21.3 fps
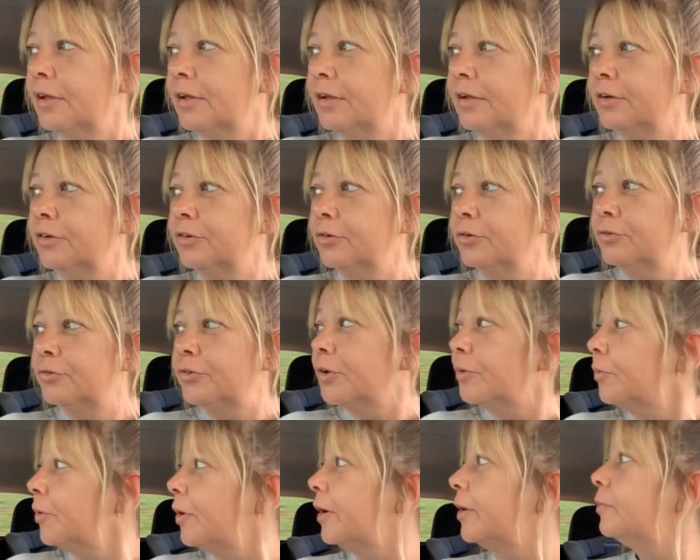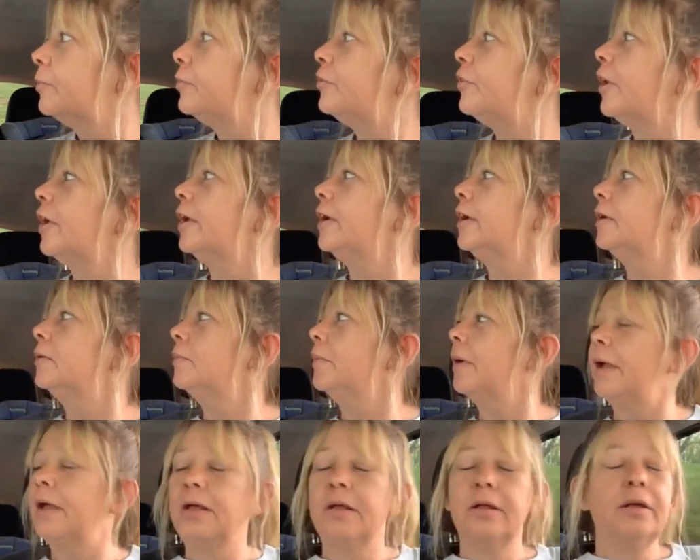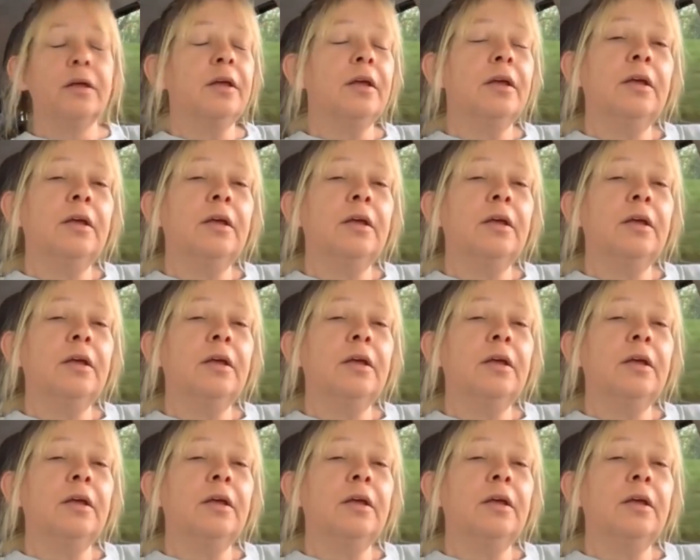And you'll see what I'm saying about